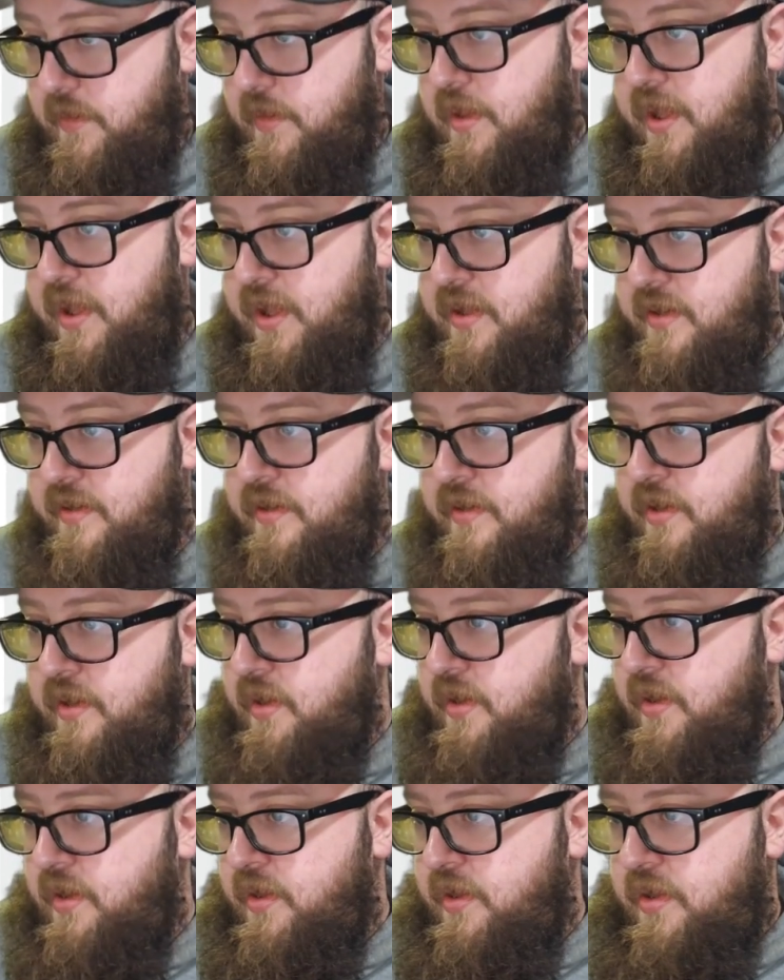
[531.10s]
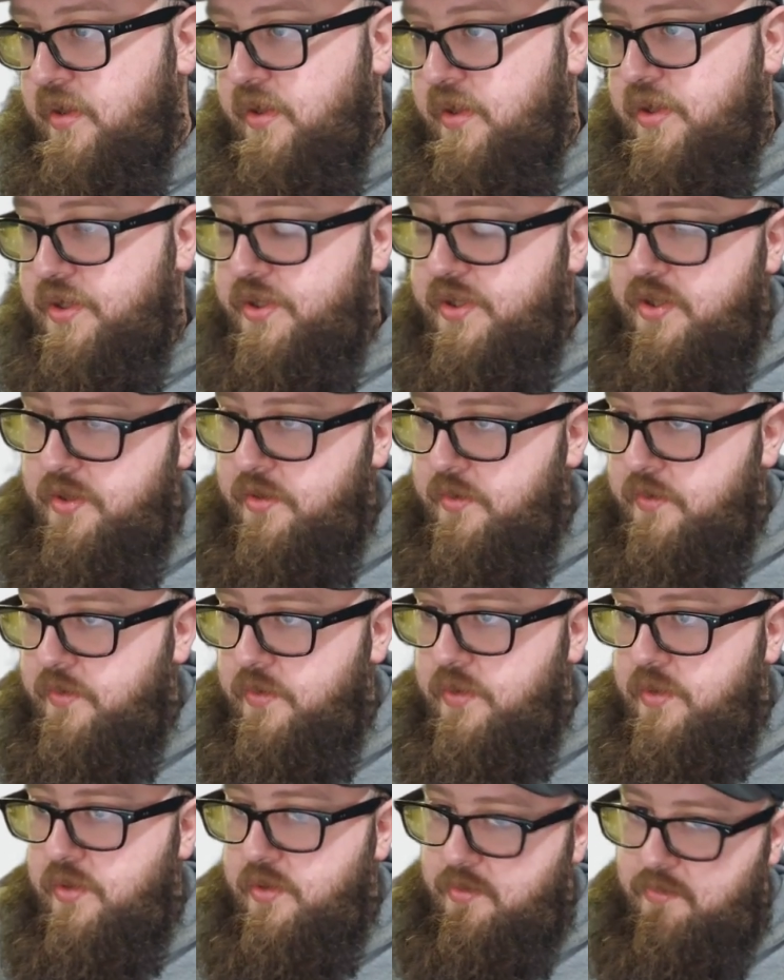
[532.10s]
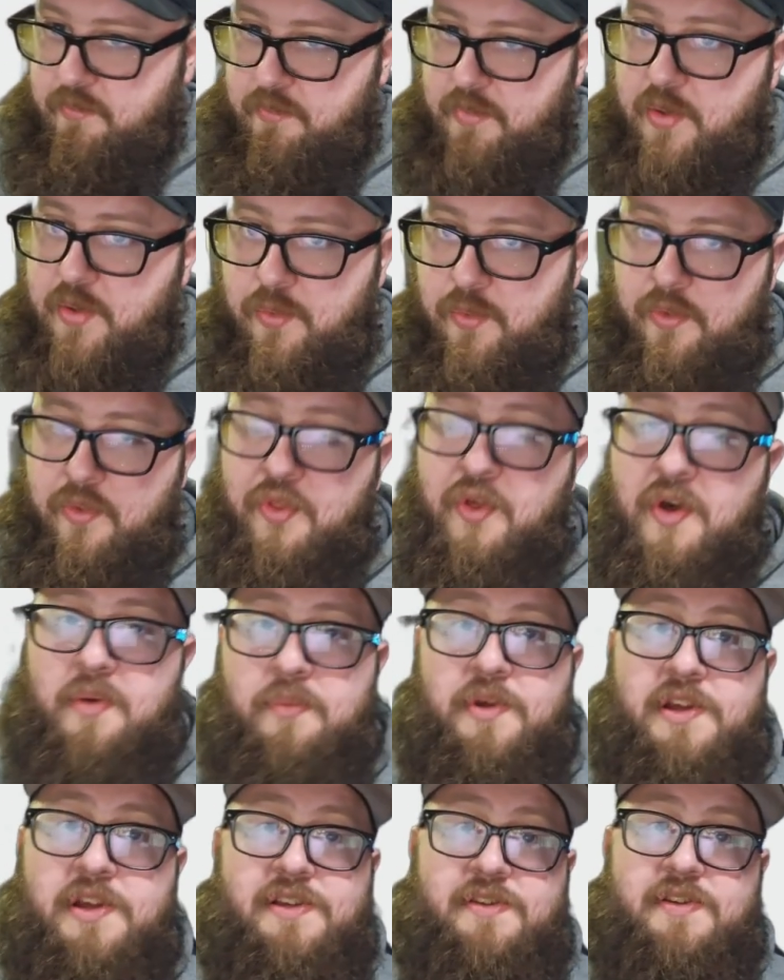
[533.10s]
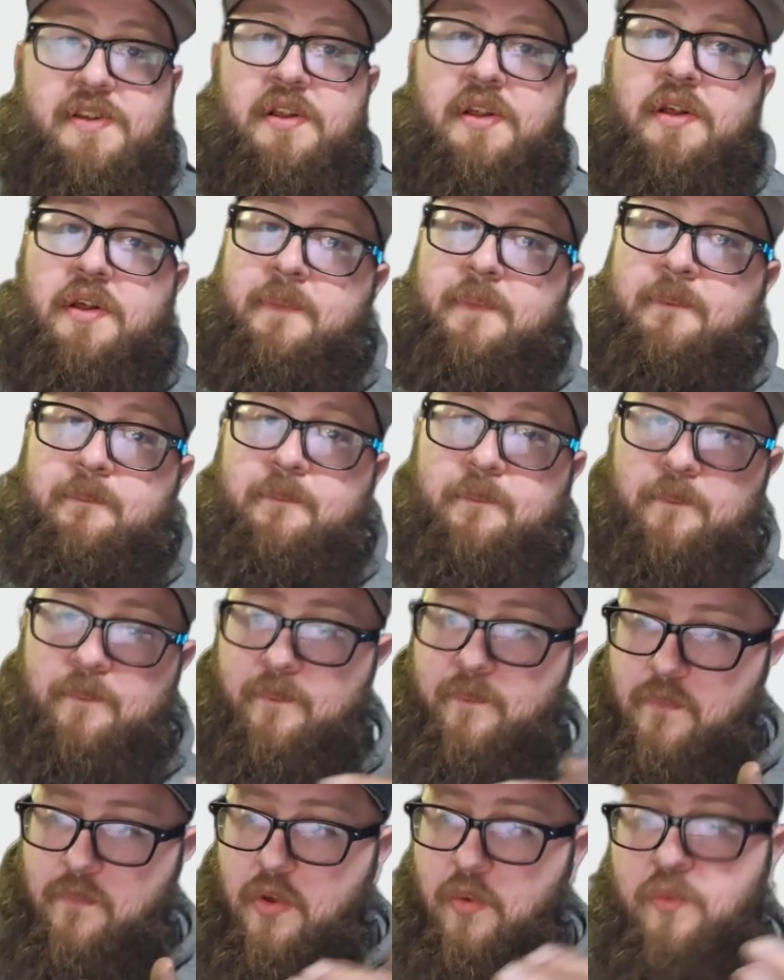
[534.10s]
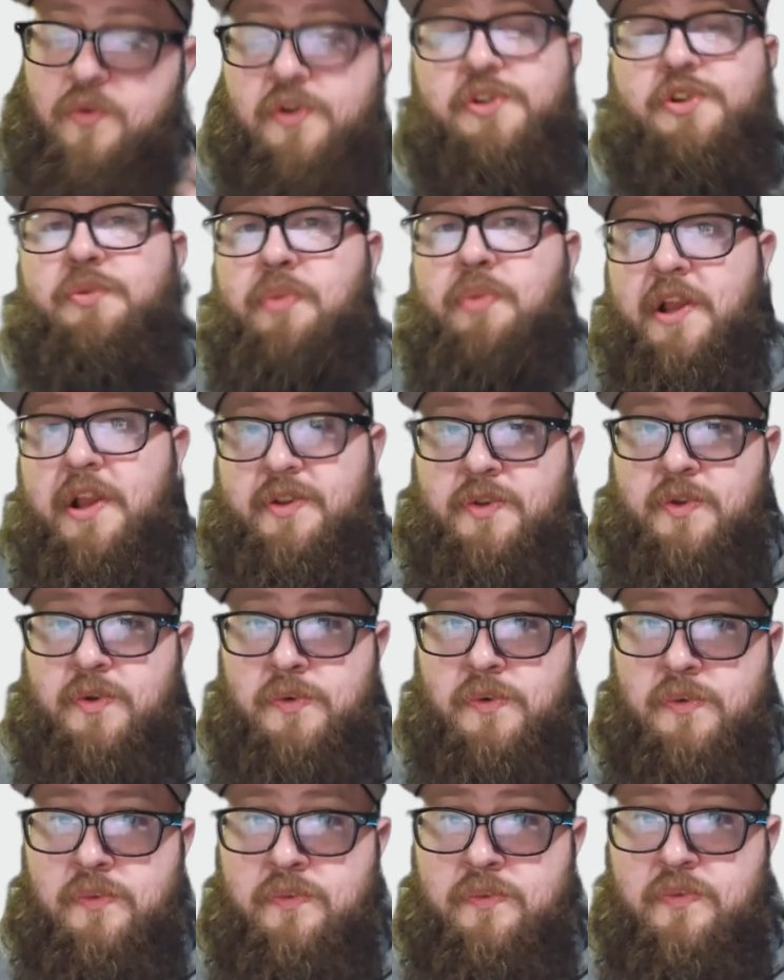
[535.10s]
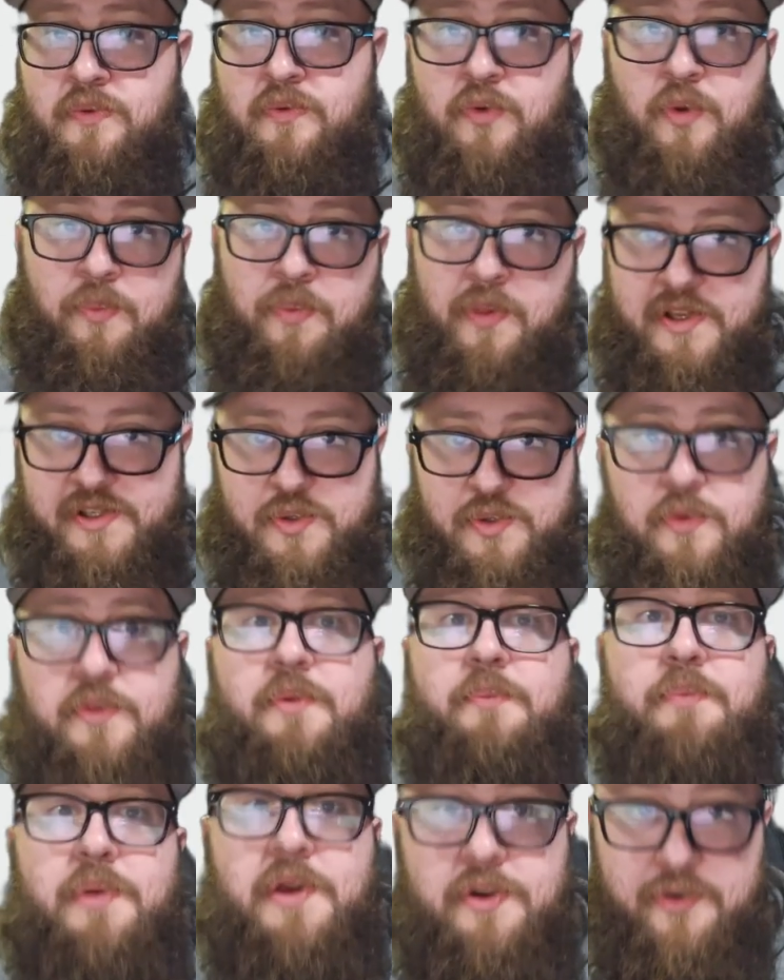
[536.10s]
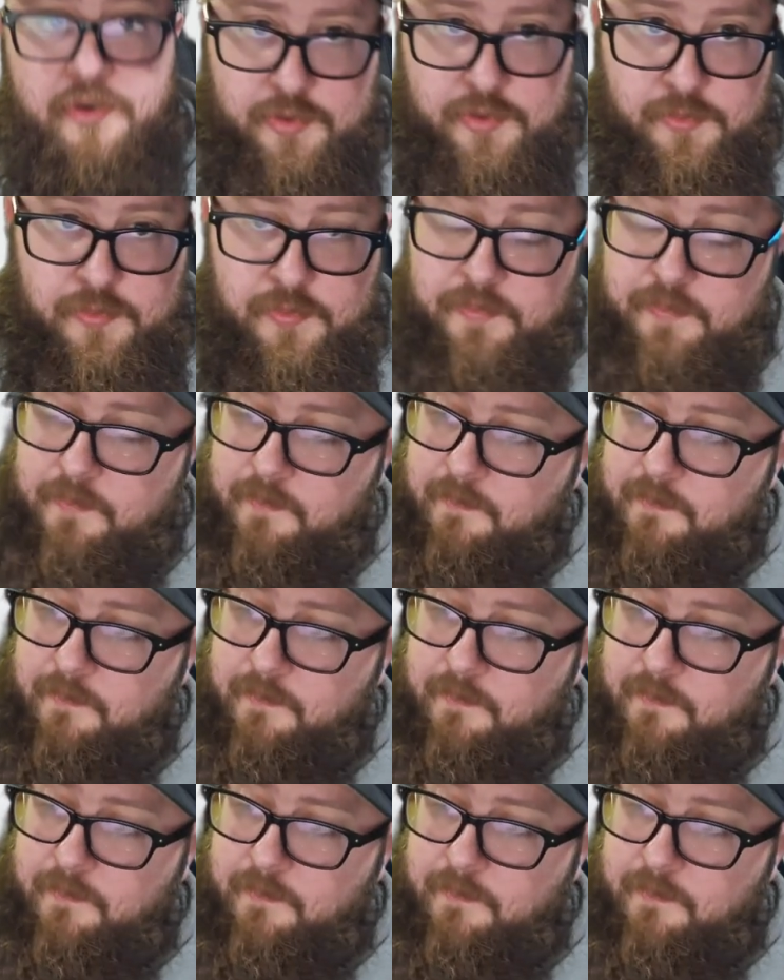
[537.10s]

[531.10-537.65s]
And my rule of thumb is, once you break a tool, replace it with a better tool.